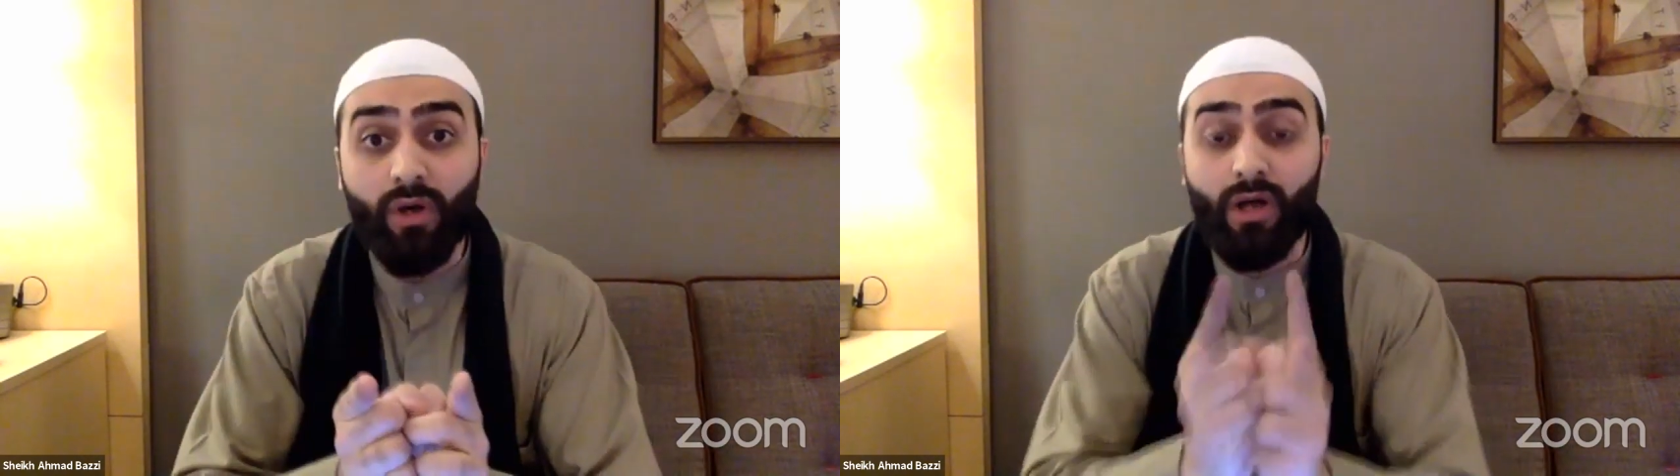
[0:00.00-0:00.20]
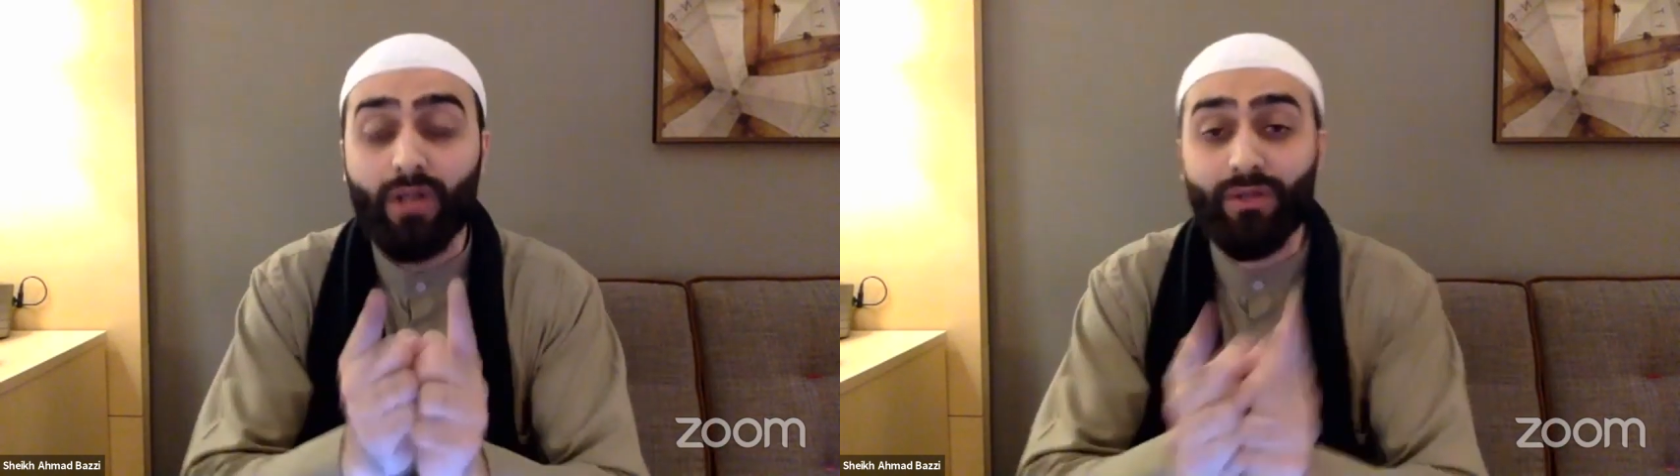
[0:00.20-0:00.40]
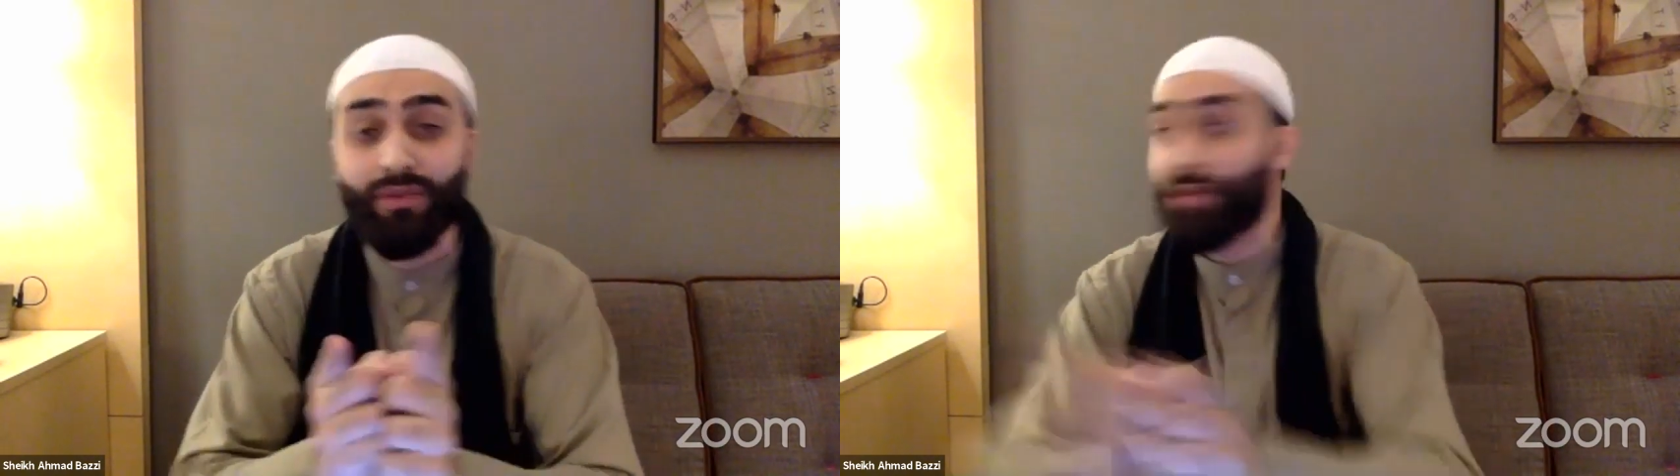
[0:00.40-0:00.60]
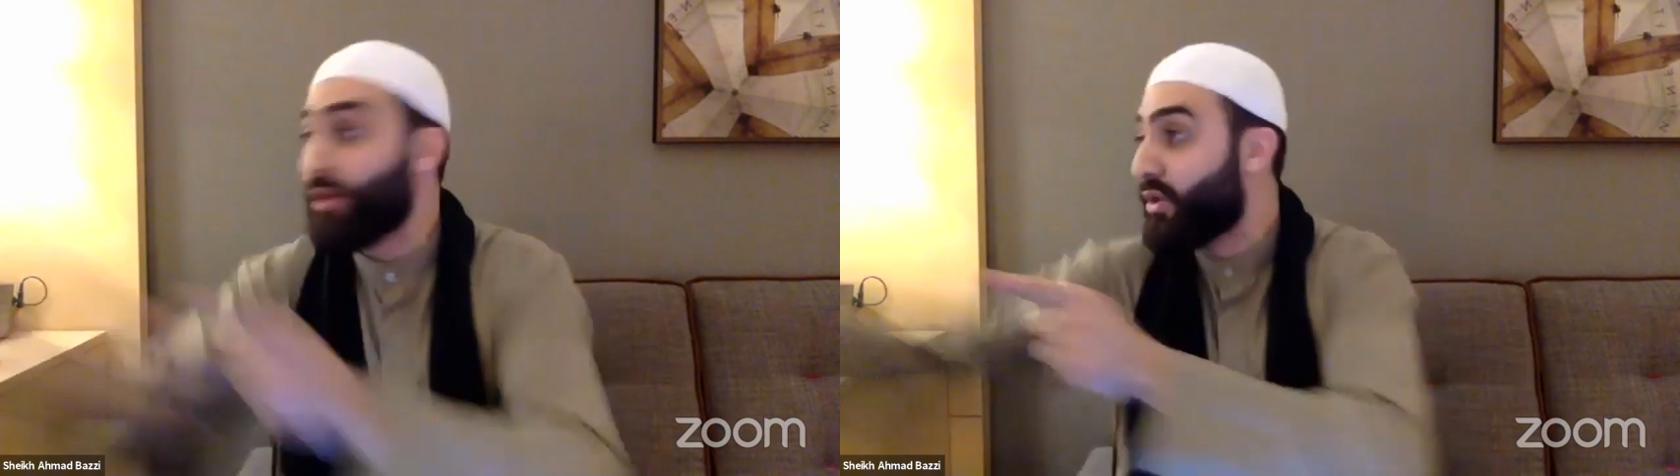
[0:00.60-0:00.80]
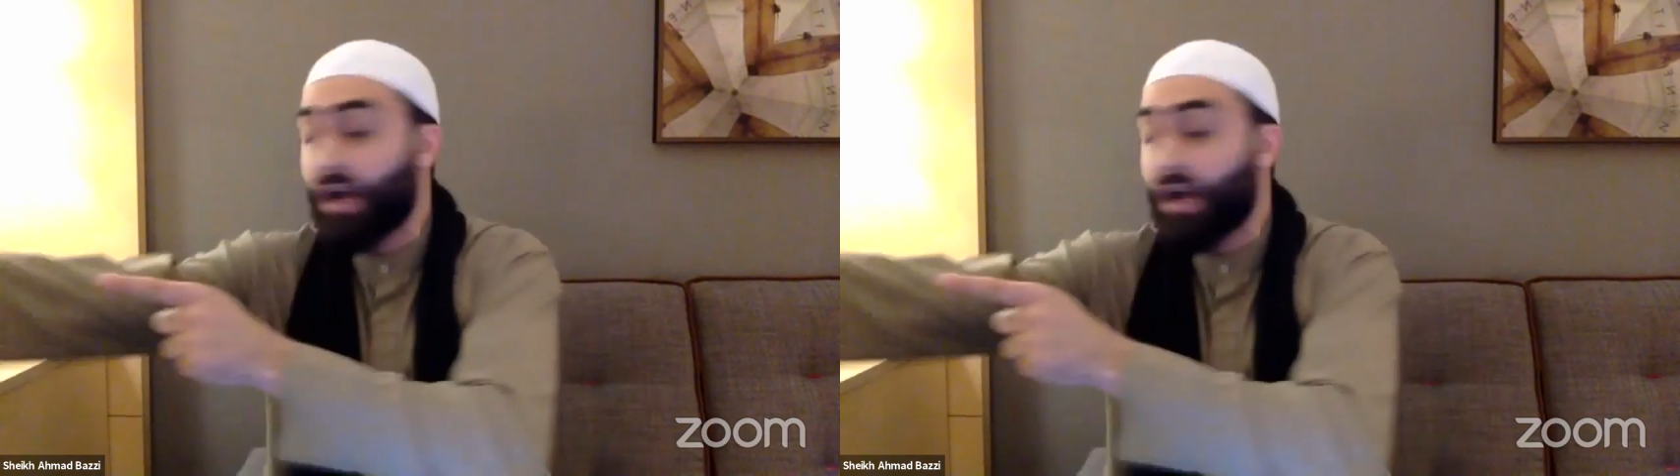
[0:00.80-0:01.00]
the
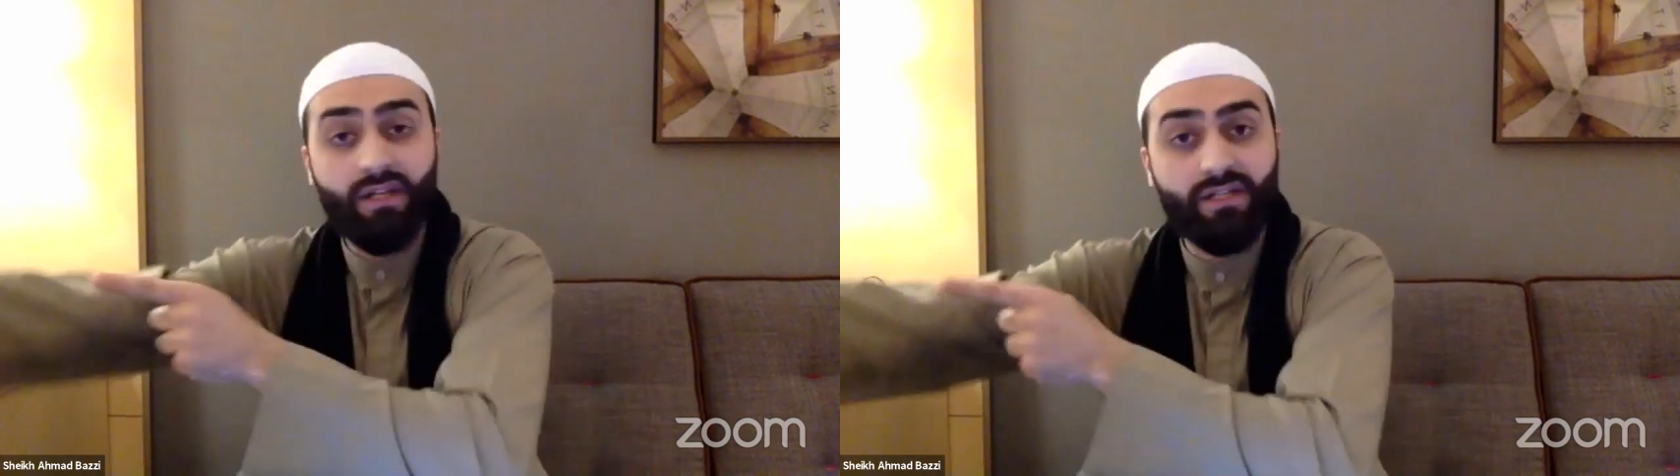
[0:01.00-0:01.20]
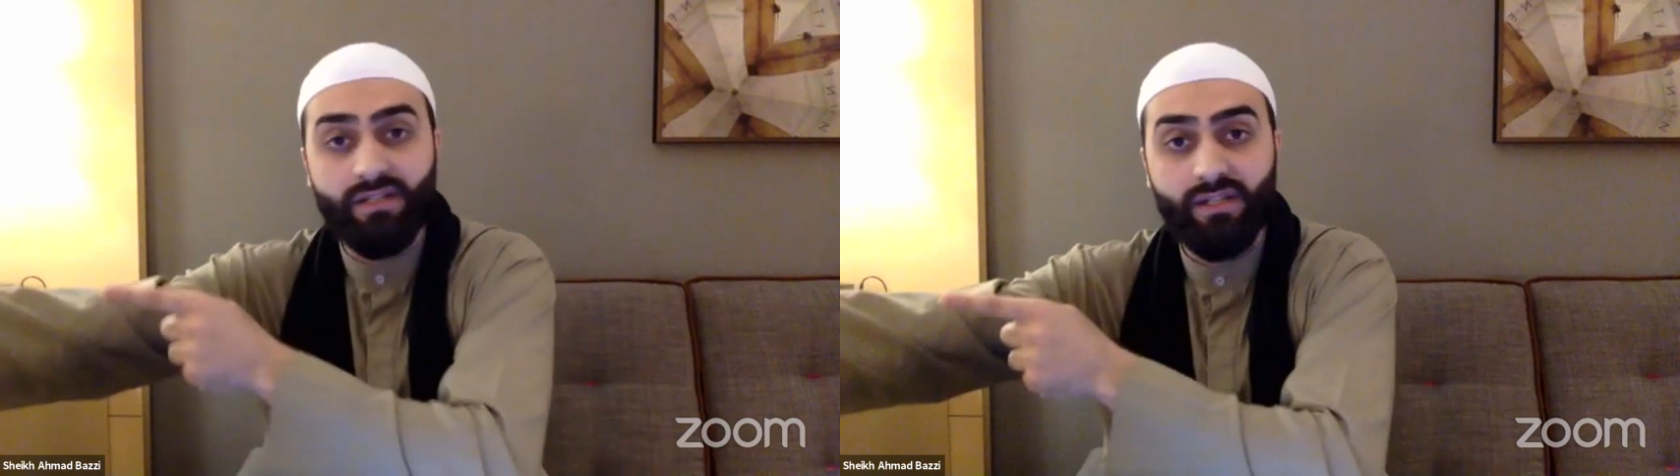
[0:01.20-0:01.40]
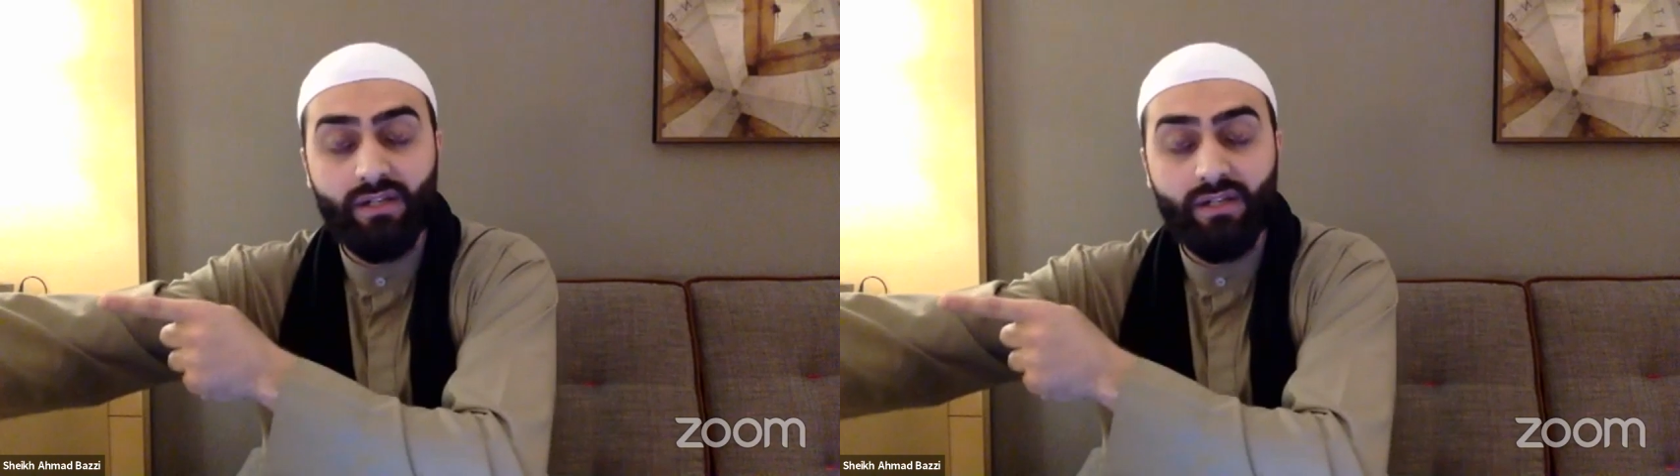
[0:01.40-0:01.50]
Quran is